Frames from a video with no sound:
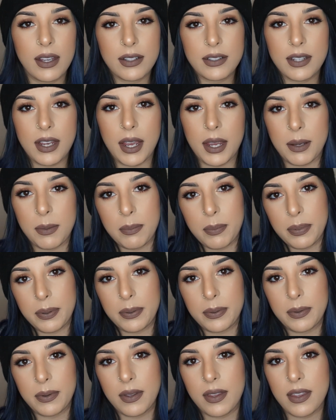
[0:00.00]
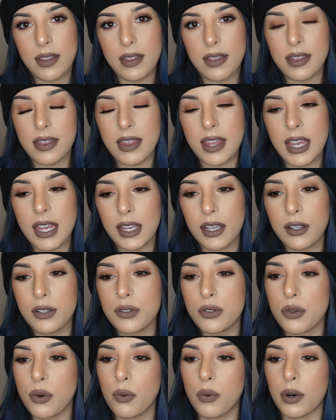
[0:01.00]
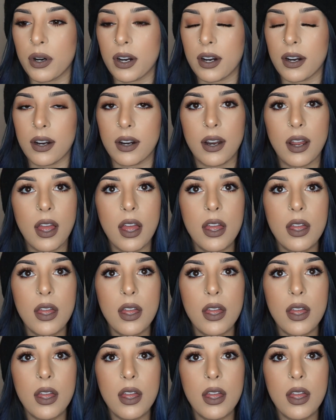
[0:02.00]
type things or